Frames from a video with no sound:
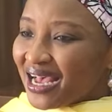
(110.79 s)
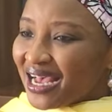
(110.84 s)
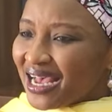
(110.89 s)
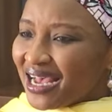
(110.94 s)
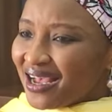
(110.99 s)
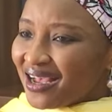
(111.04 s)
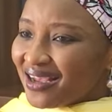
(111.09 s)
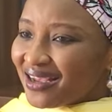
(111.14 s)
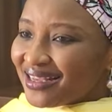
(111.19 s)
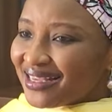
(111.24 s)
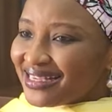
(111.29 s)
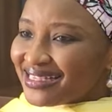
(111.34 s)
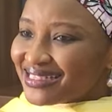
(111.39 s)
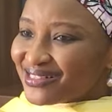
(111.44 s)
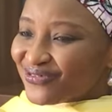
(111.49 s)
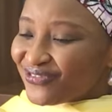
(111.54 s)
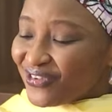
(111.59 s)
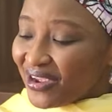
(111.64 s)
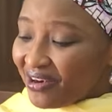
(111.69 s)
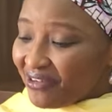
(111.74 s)
uh,
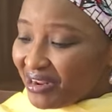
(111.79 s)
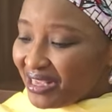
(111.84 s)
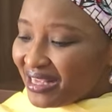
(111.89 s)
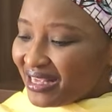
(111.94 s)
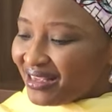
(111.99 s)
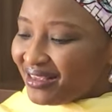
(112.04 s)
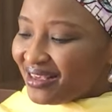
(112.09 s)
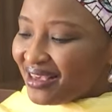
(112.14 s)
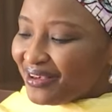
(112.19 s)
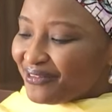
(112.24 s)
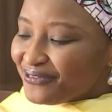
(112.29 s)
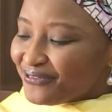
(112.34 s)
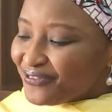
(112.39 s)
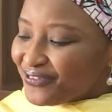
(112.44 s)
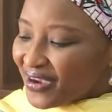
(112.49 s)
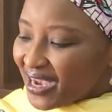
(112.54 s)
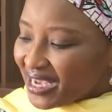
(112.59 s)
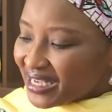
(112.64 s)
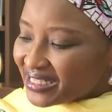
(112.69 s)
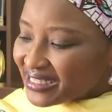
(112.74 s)
his very
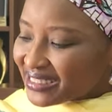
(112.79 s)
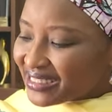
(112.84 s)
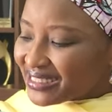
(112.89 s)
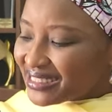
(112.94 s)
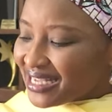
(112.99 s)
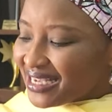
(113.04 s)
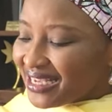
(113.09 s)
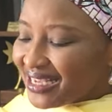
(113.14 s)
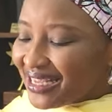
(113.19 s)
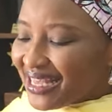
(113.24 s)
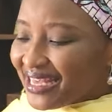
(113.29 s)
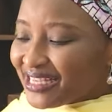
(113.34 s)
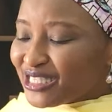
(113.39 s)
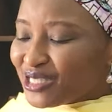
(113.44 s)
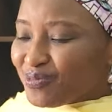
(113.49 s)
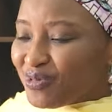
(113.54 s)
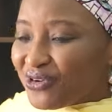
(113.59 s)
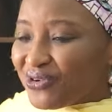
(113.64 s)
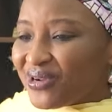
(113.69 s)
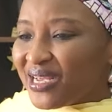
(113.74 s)
vast uh,
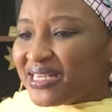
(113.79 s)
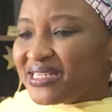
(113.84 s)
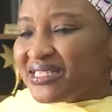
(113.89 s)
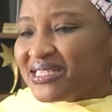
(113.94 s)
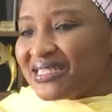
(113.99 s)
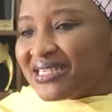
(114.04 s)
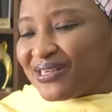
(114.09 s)
experience.